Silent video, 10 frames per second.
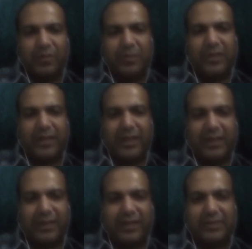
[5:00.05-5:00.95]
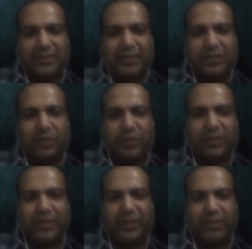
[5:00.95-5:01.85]
be recognized as a good
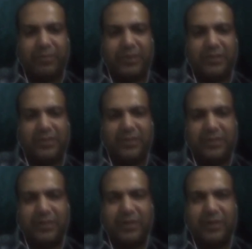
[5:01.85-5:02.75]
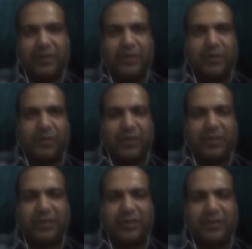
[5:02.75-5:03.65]
creative person, whether